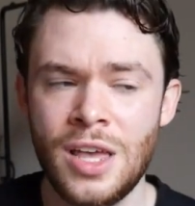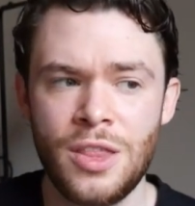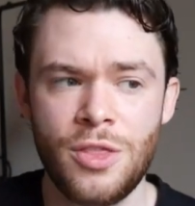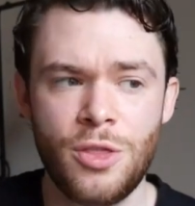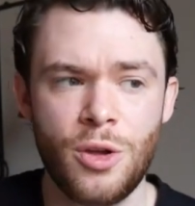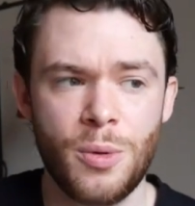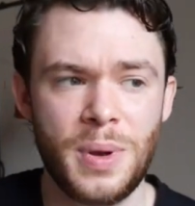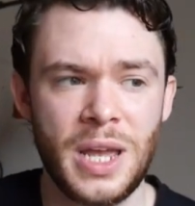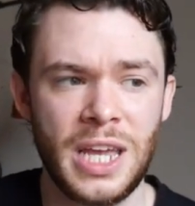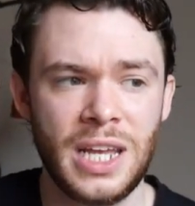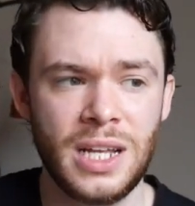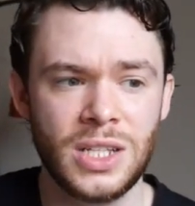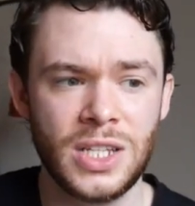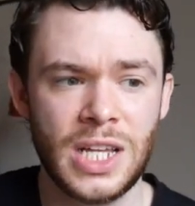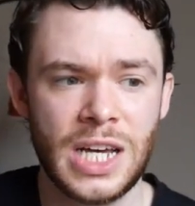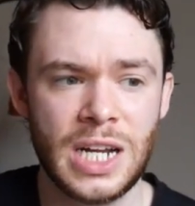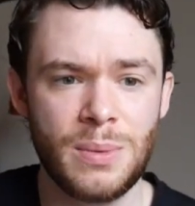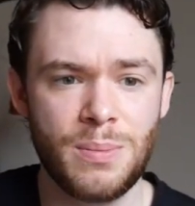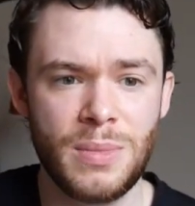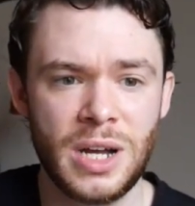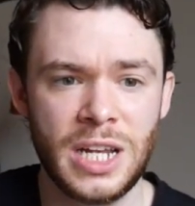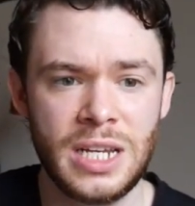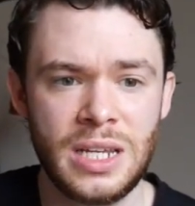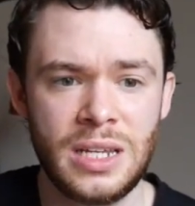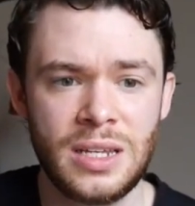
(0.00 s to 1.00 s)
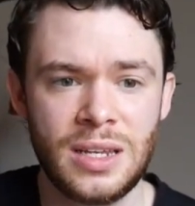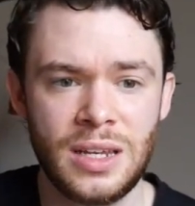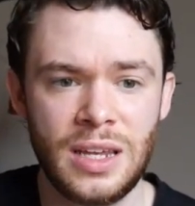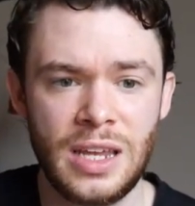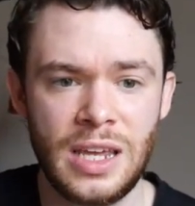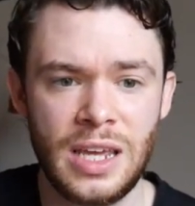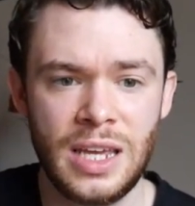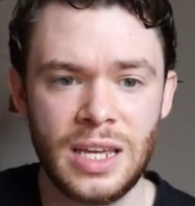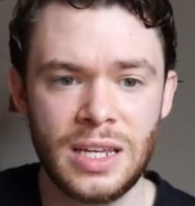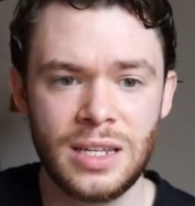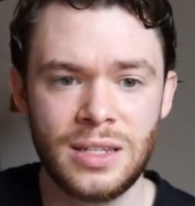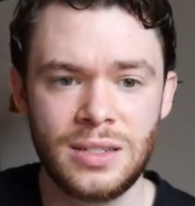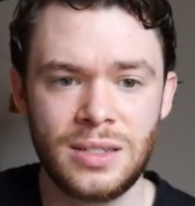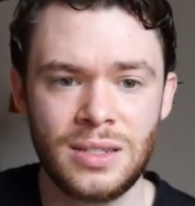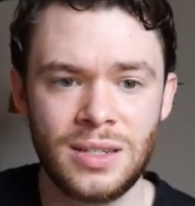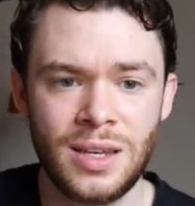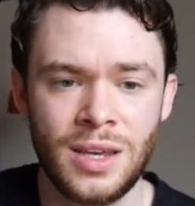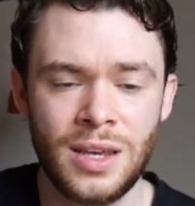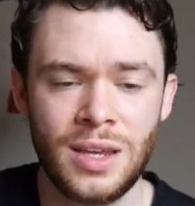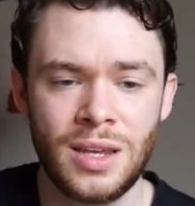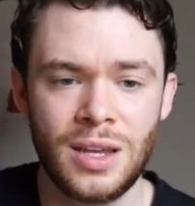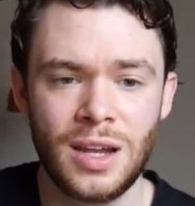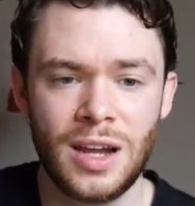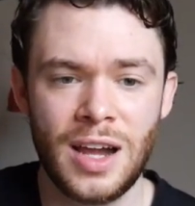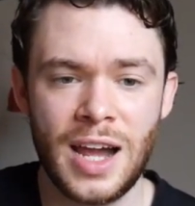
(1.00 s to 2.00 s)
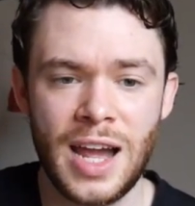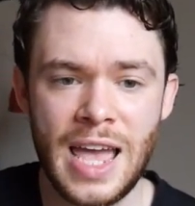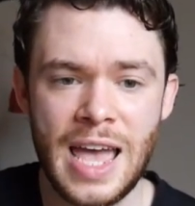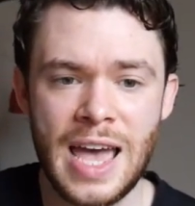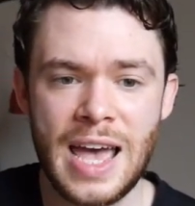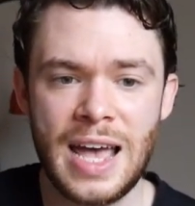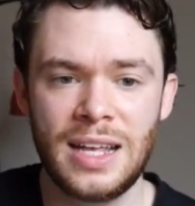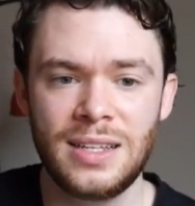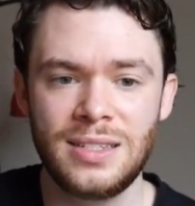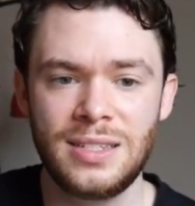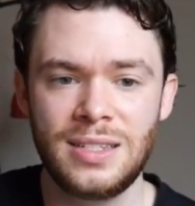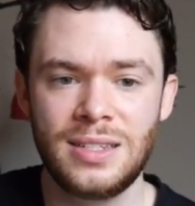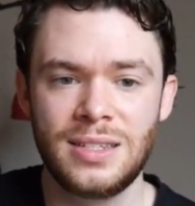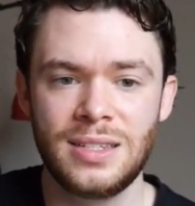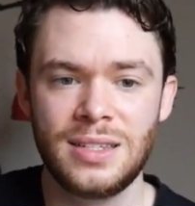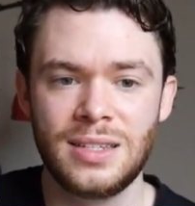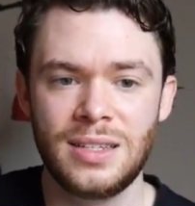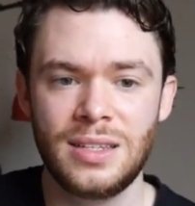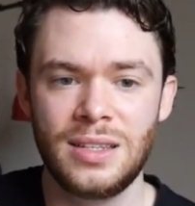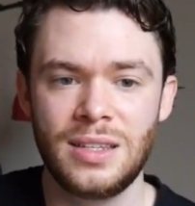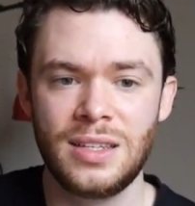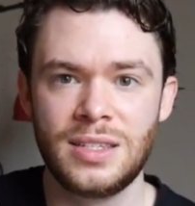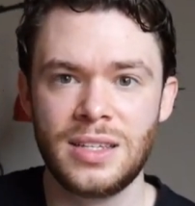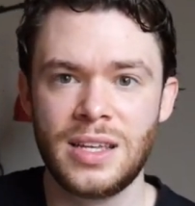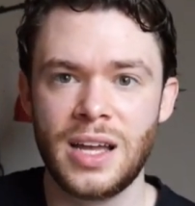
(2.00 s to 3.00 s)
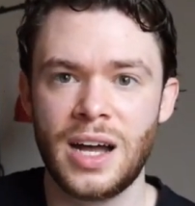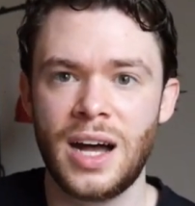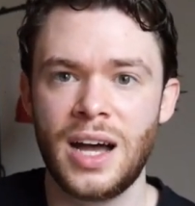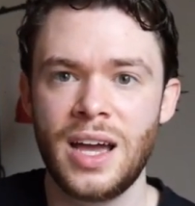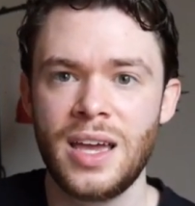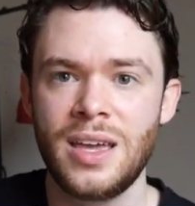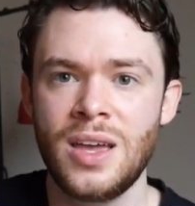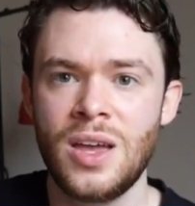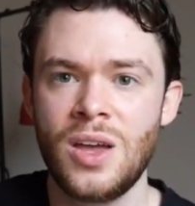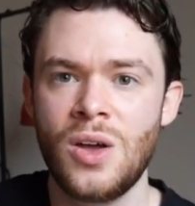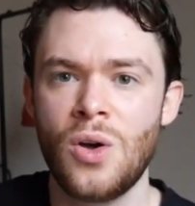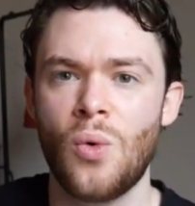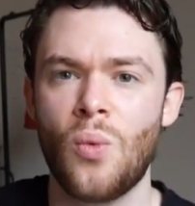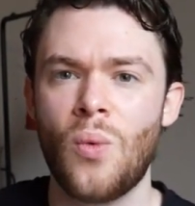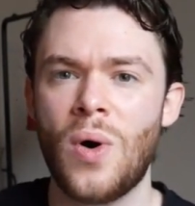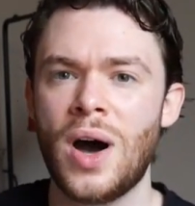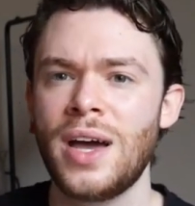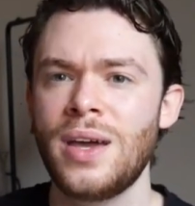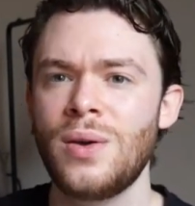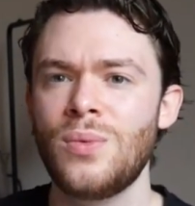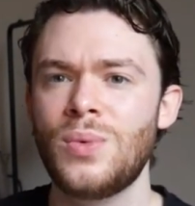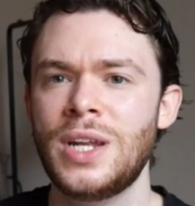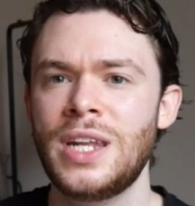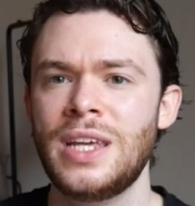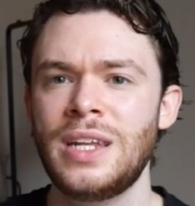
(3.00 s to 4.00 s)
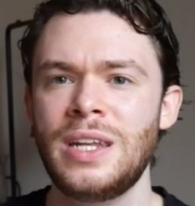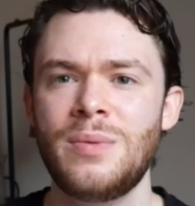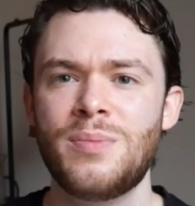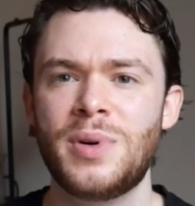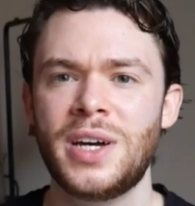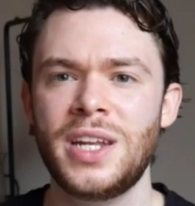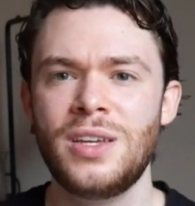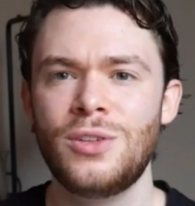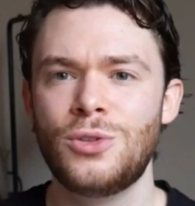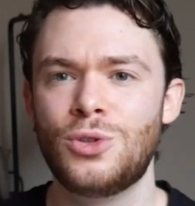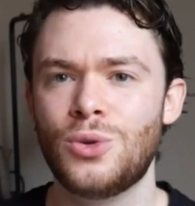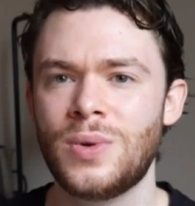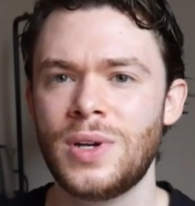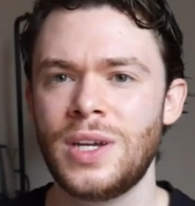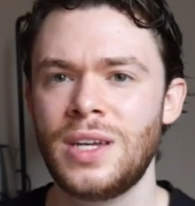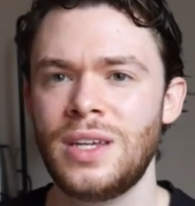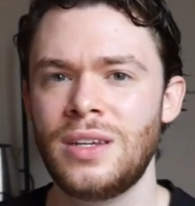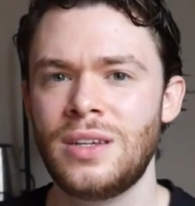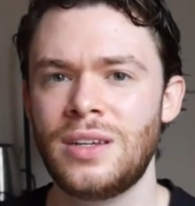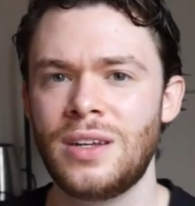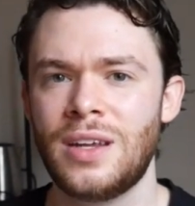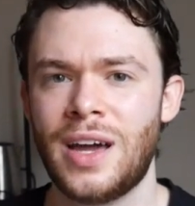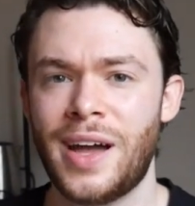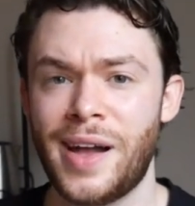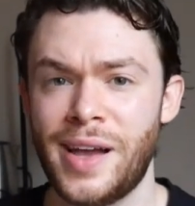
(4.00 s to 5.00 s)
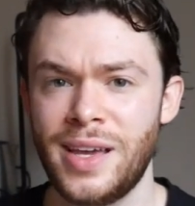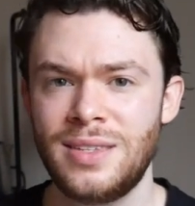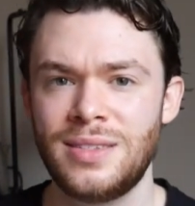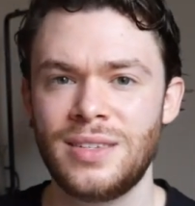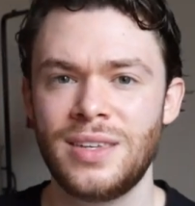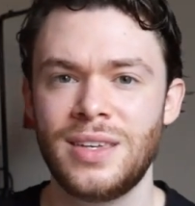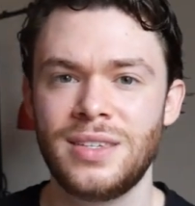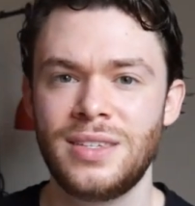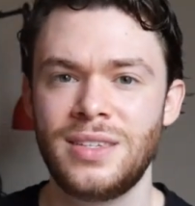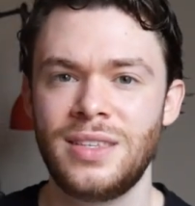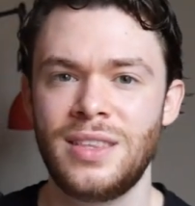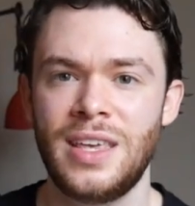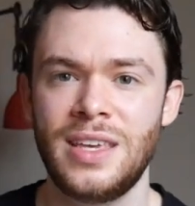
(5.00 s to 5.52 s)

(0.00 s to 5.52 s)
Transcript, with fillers: They're paying a lot of money, and I asked this guy, why would anybody join ISIS?